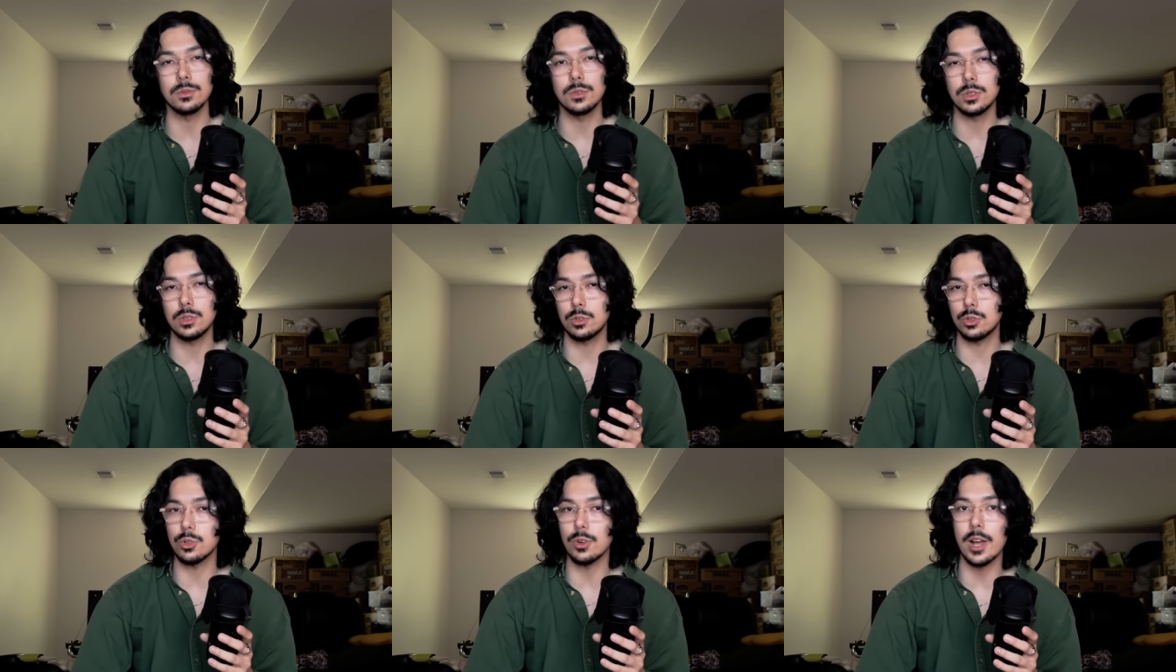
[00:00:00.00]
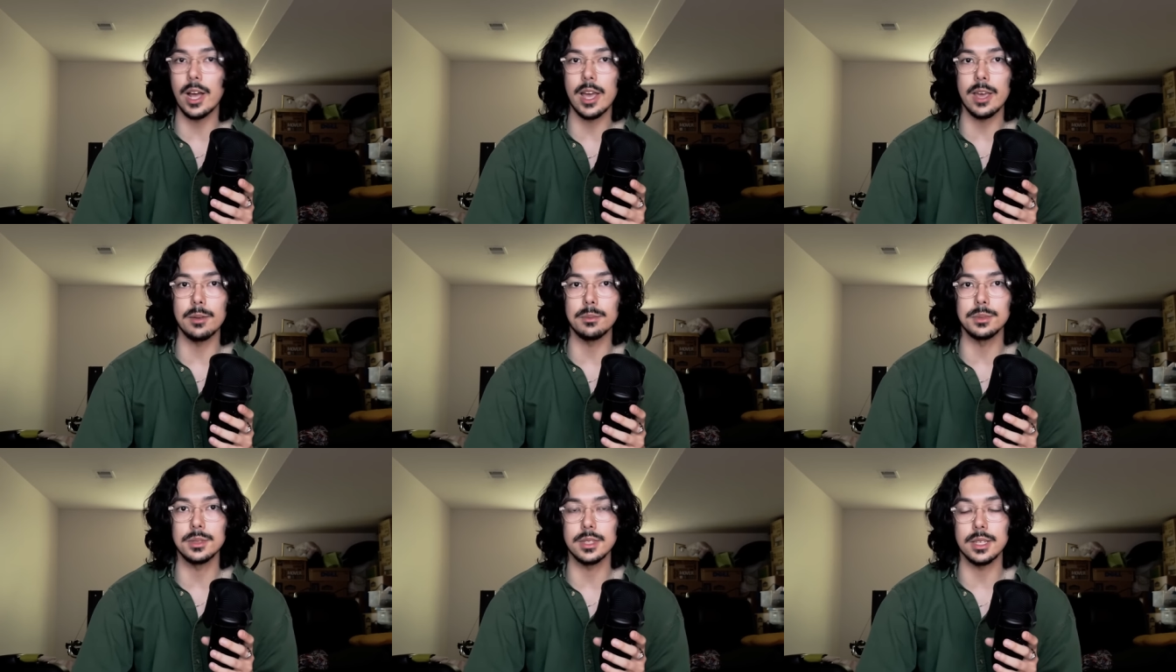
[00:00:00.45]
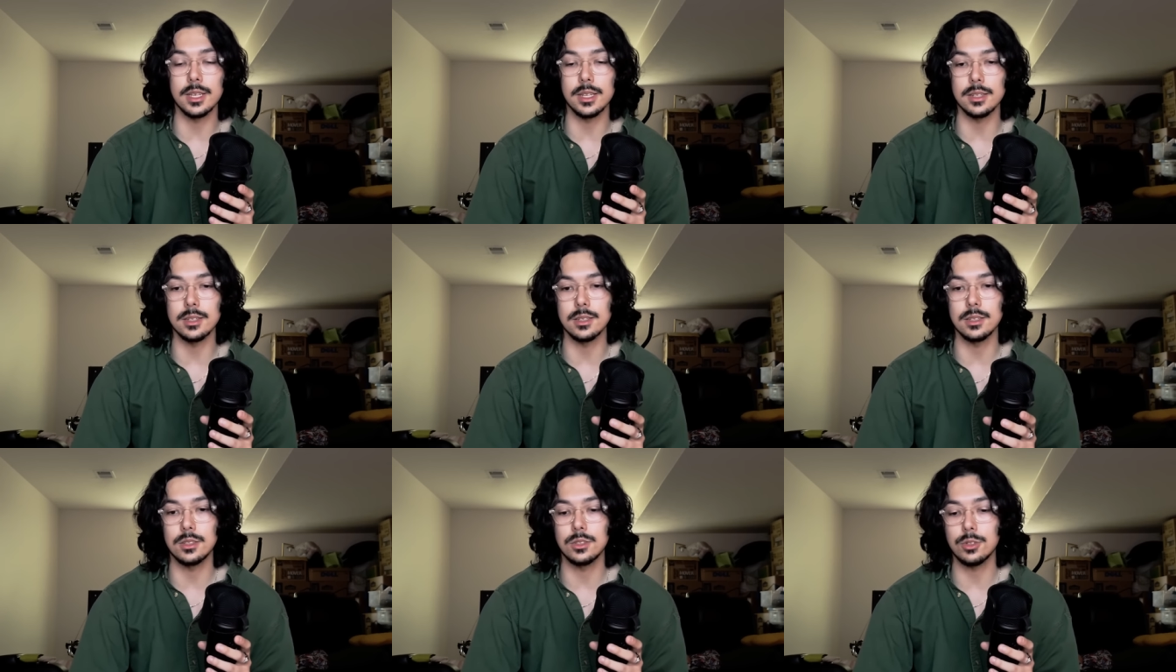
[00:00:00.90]
tribes
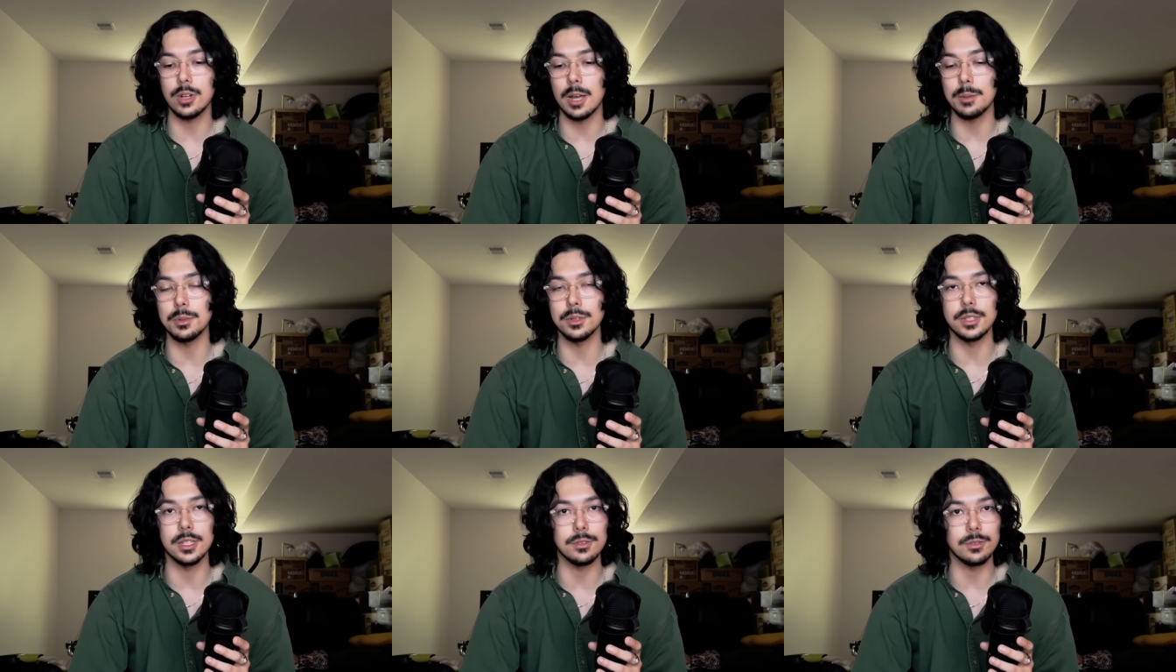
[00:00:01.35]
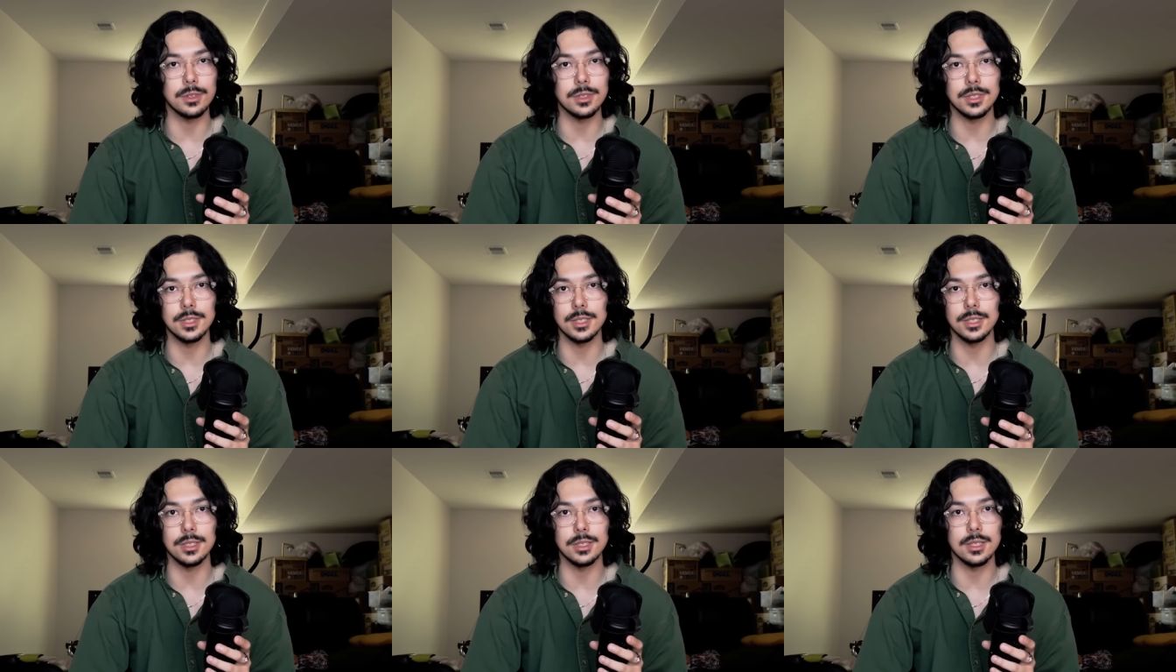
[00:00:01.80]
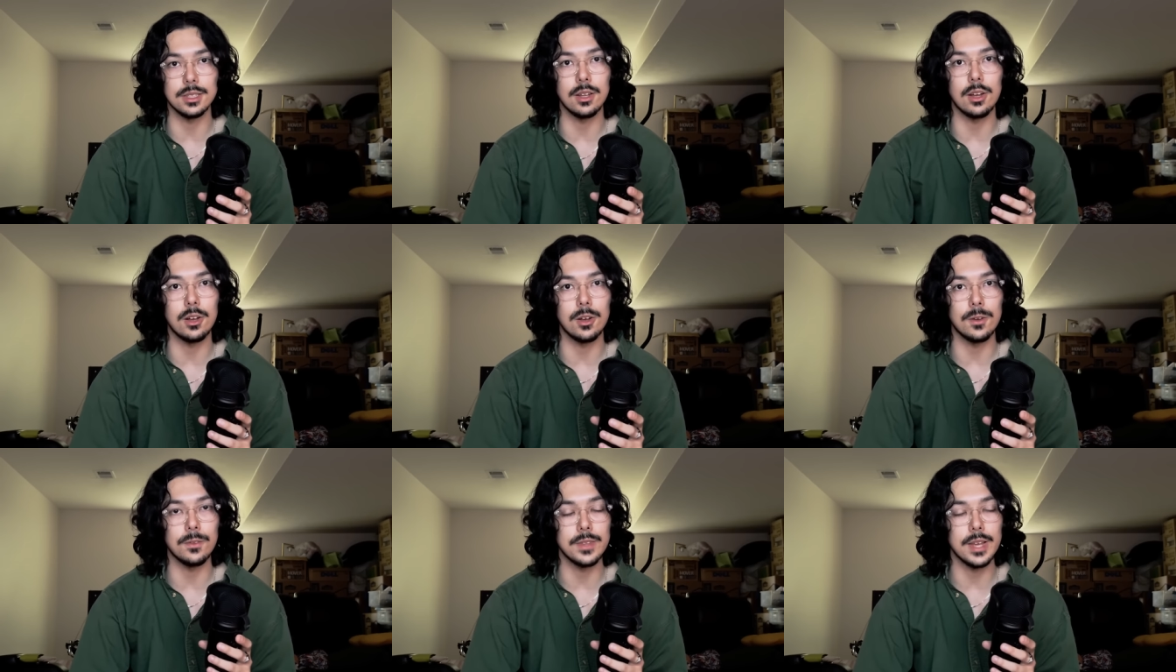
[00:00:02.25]
and tribal differences and
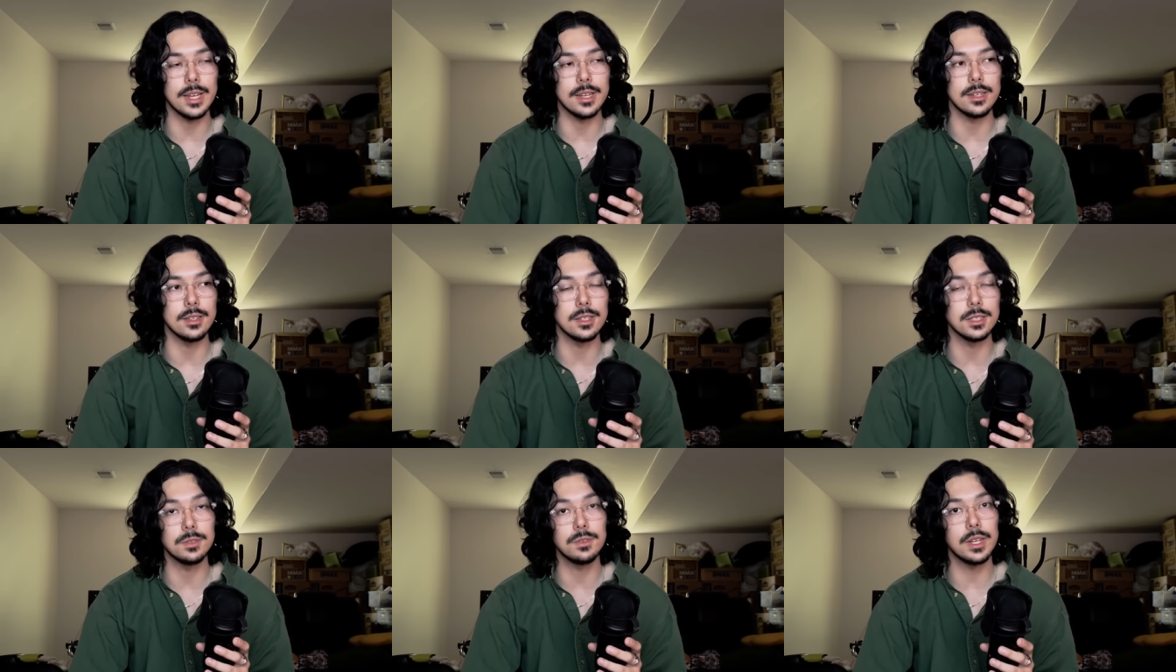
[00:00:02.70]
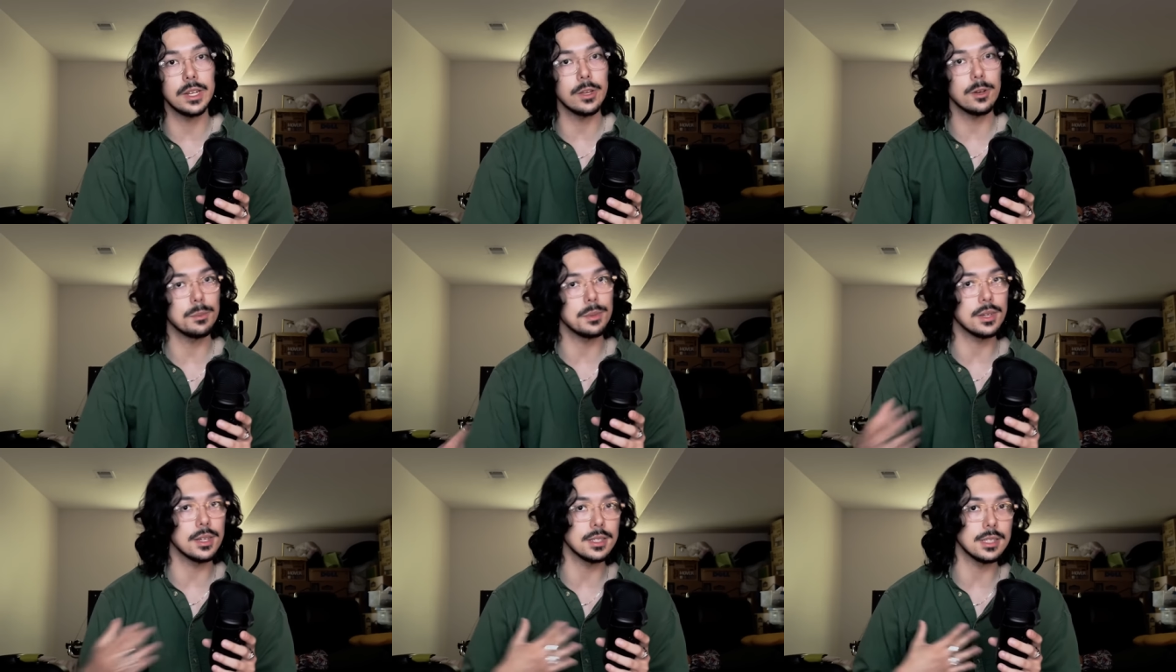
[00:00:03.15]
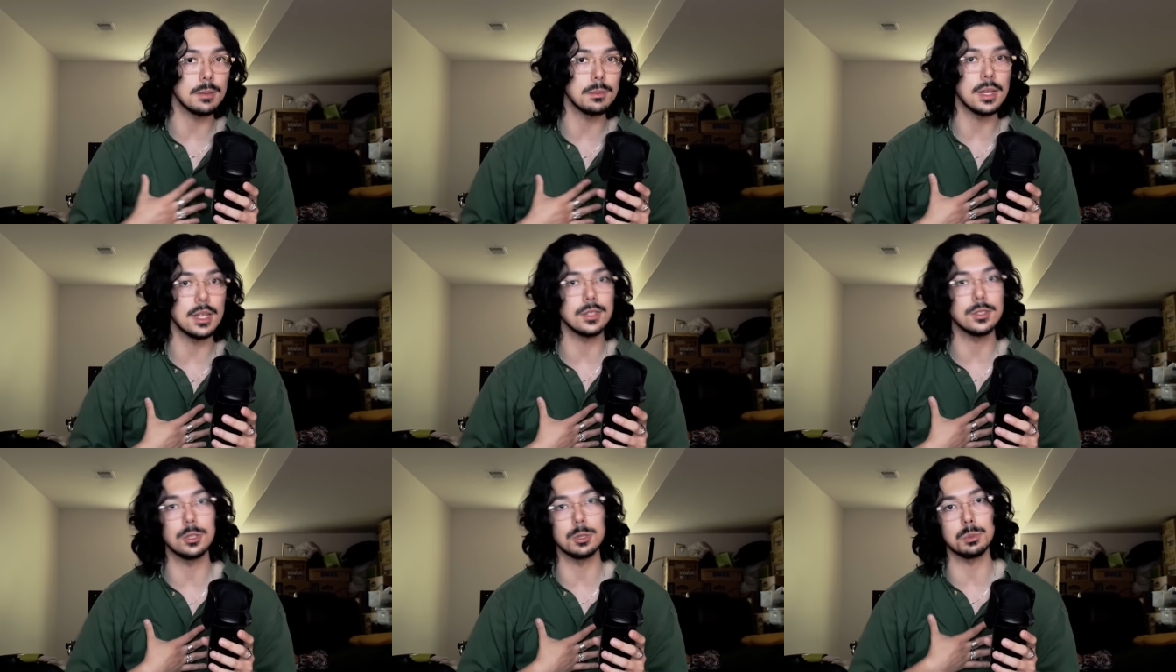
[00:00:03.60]
all of that in this video because I'm
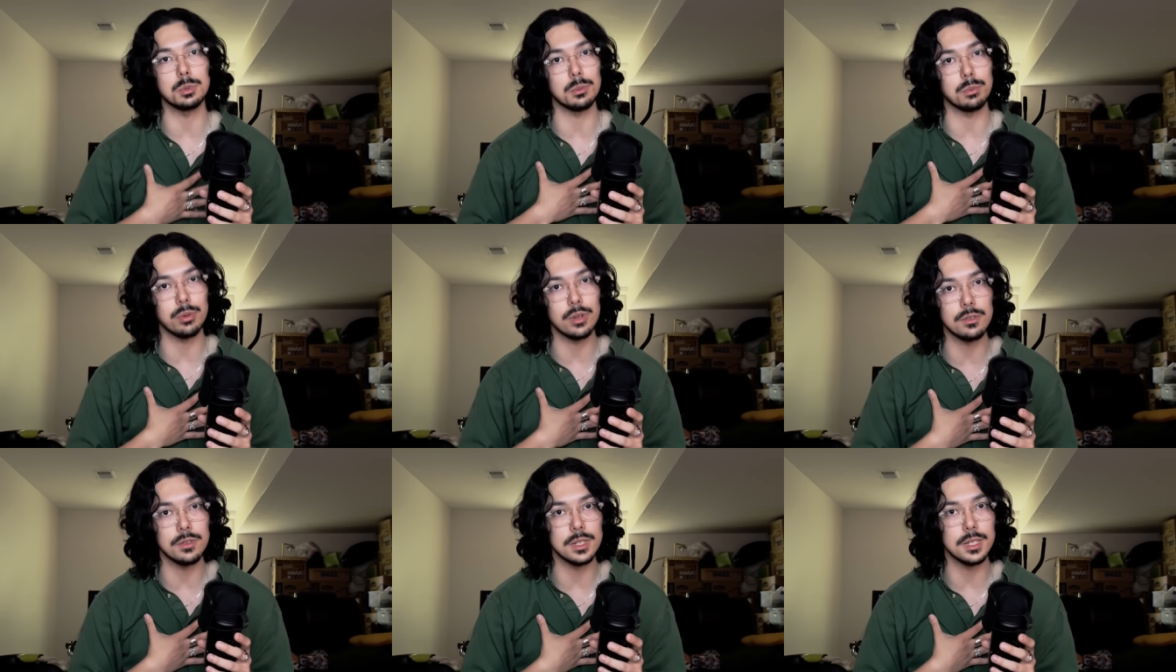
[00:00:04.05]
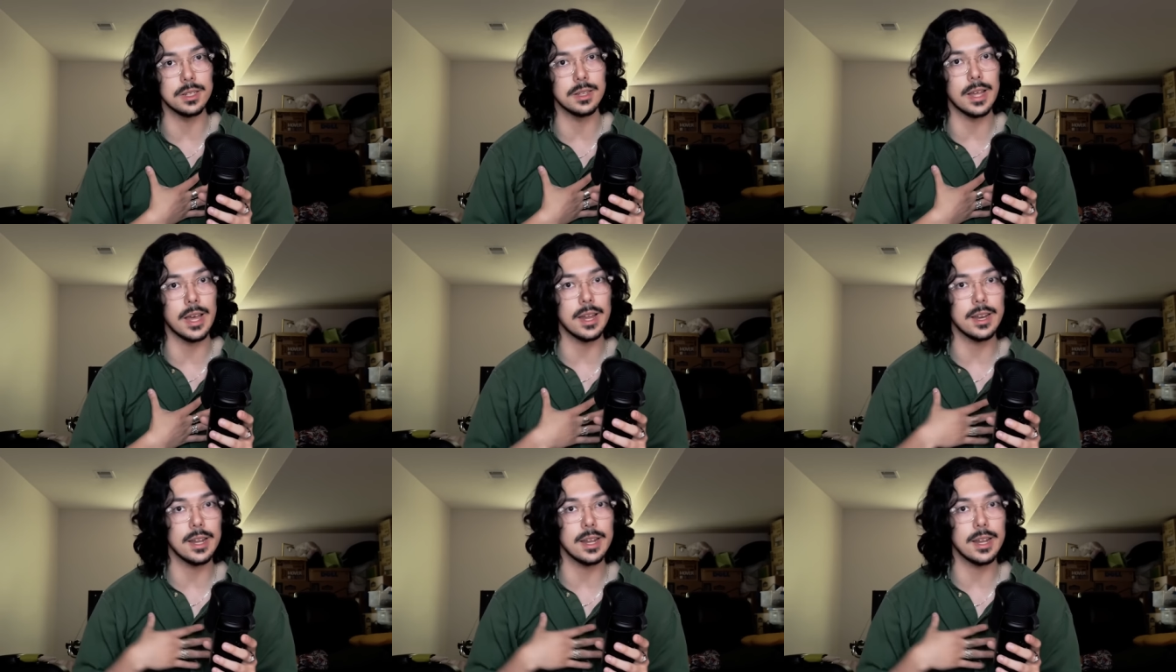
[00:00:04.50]
not super privy to that,